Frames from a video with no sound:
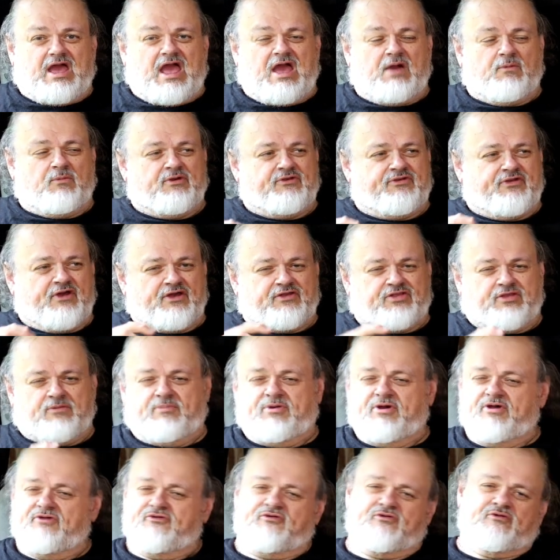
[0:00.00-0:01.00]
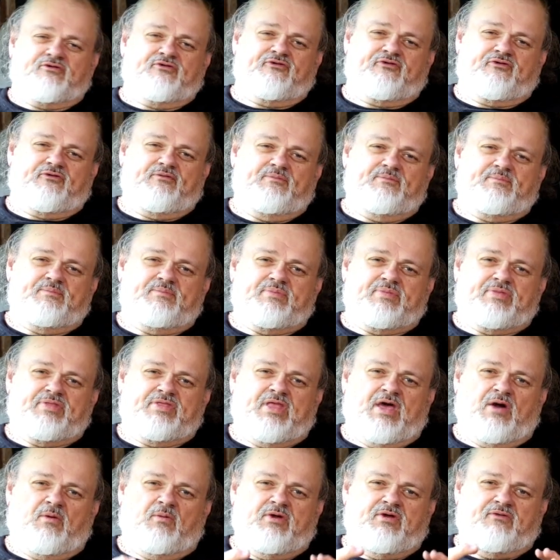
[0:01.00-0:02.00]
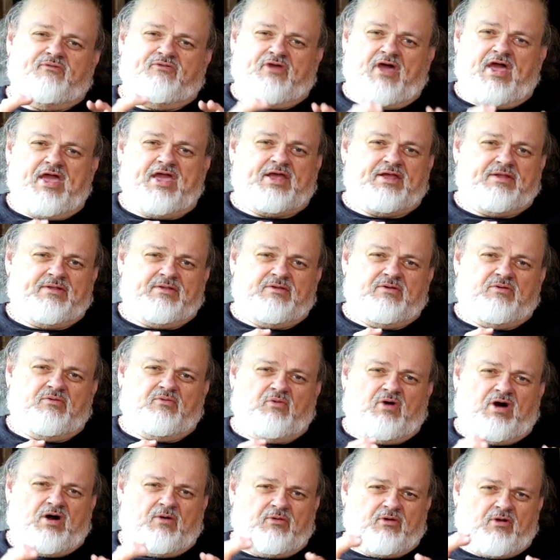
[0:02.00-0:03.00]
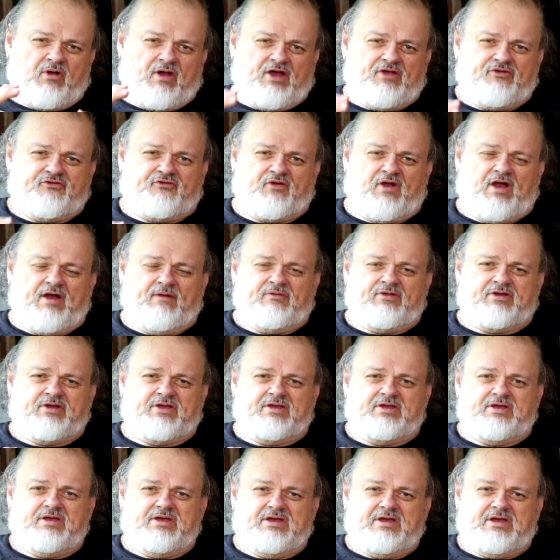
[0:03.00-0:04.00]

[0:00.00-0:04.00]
and we take the pictures that we've taken while we're out traveling,